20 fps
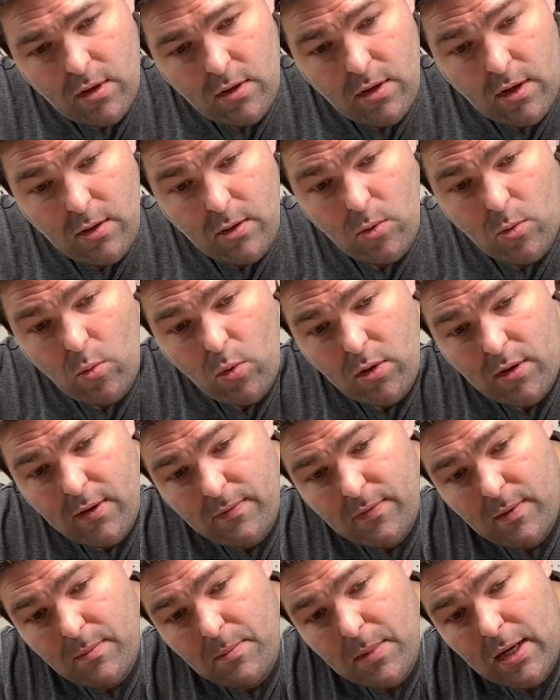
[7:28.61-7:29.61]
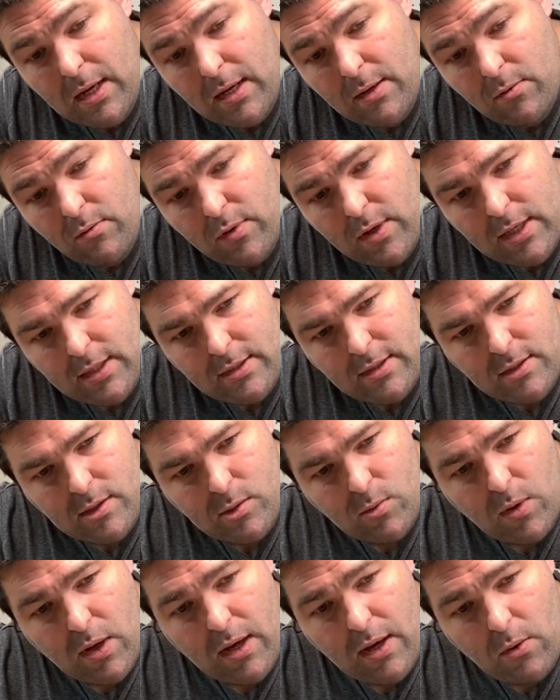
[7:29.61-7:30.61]
Another one of the main reasons
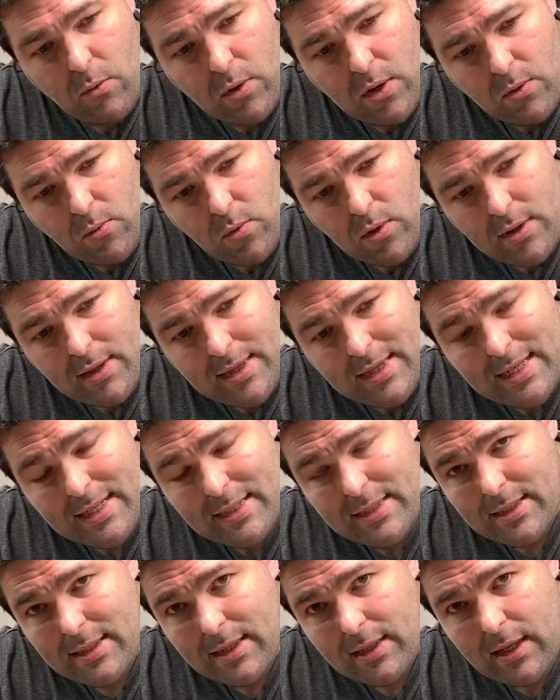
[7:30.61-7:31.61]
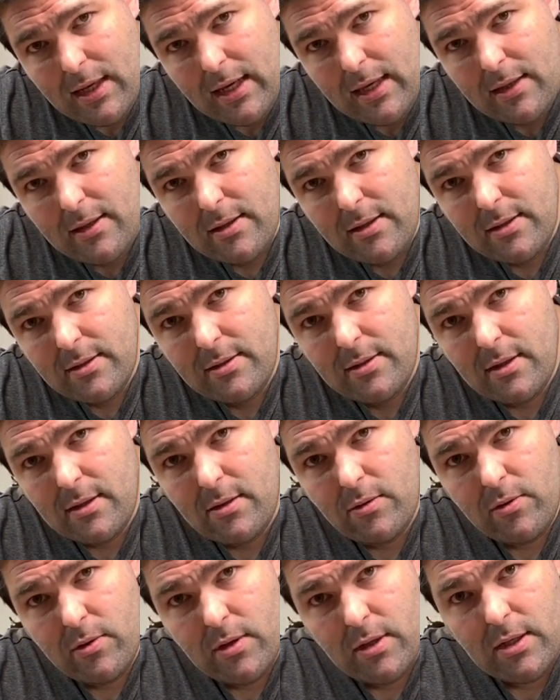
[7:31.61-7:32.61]
why I went with this lathe is the
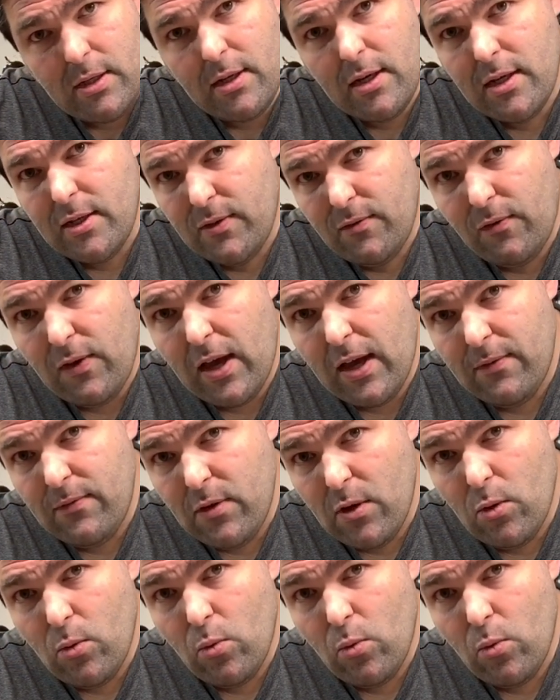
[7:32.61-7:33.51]
really nice 5-year